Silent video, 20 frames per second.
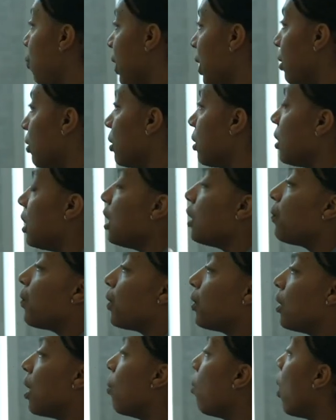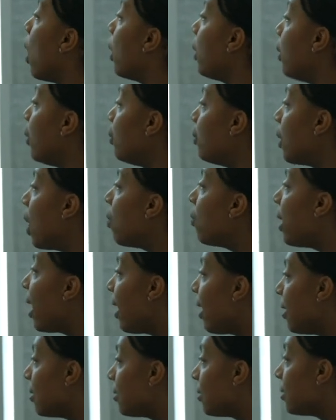renal disease for someone who
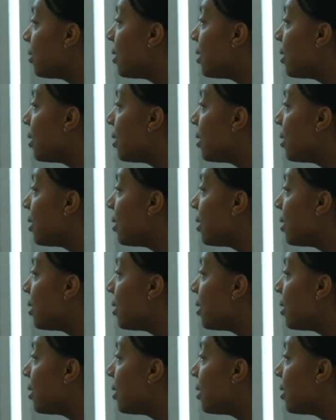donates